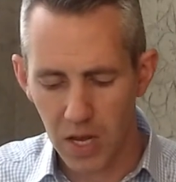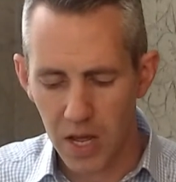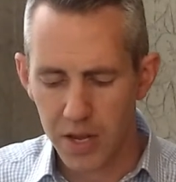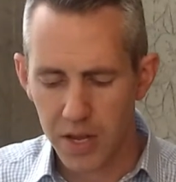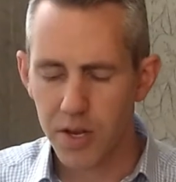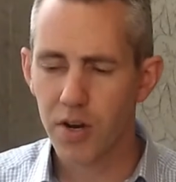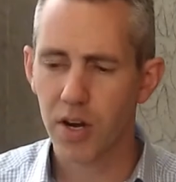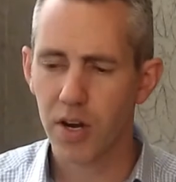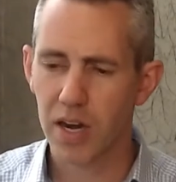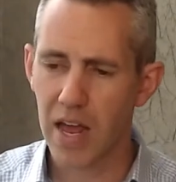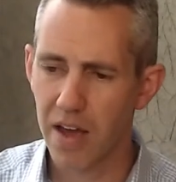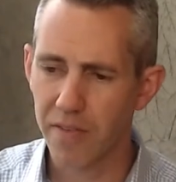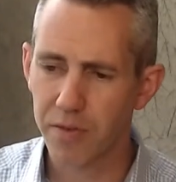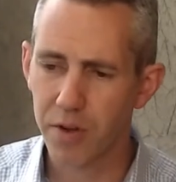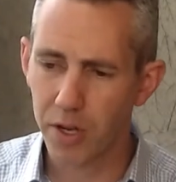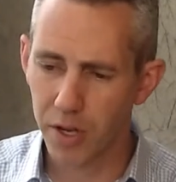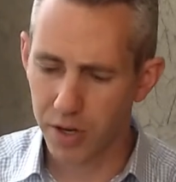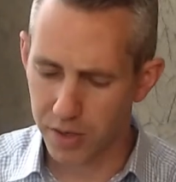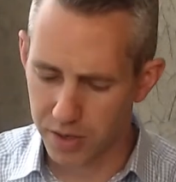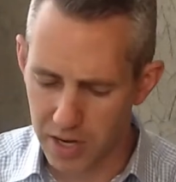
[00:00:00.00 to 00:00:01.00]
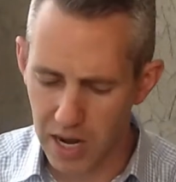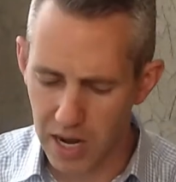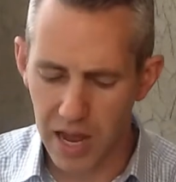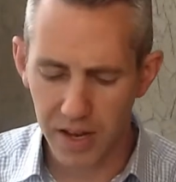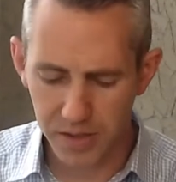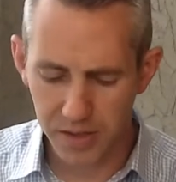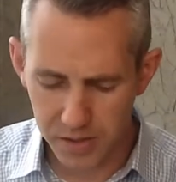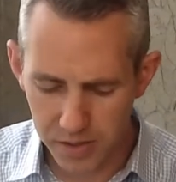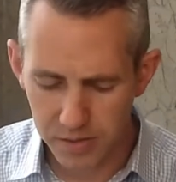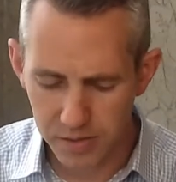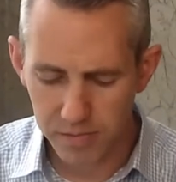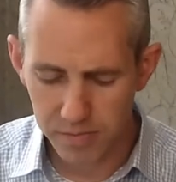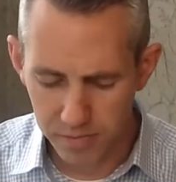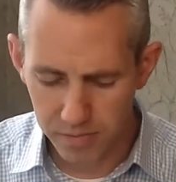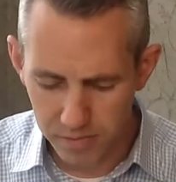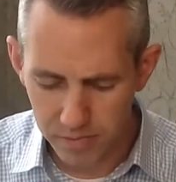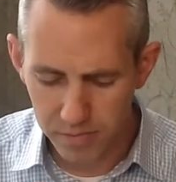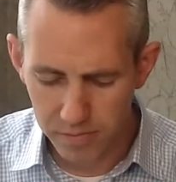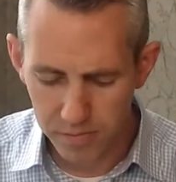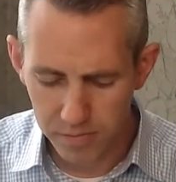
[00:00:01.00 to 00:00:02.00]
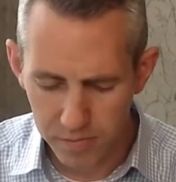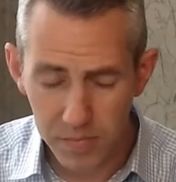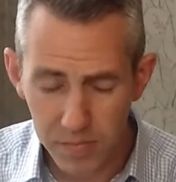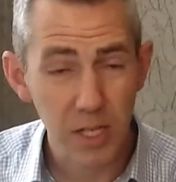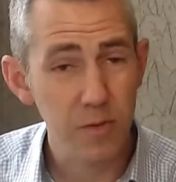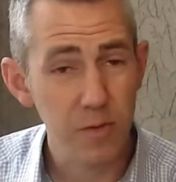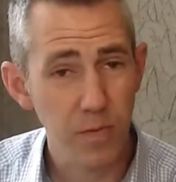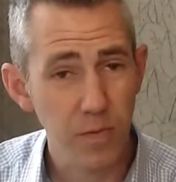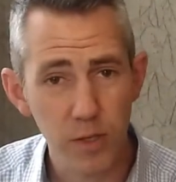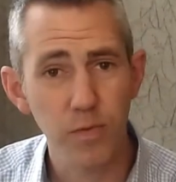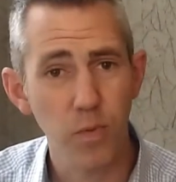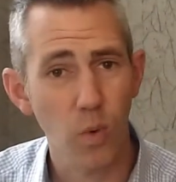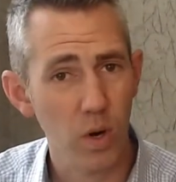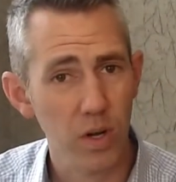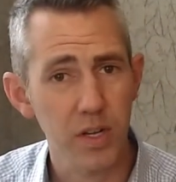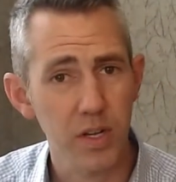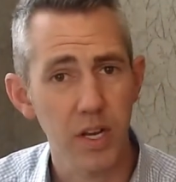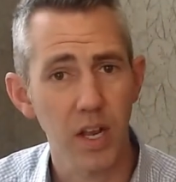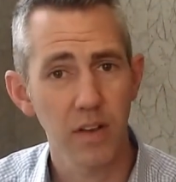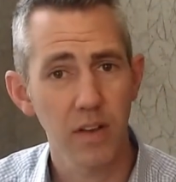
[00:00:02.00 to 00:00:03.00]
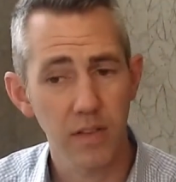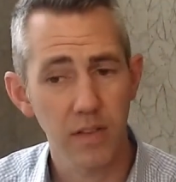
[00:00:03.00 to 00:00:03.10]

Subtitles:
You're going to have good days. That's verse 14.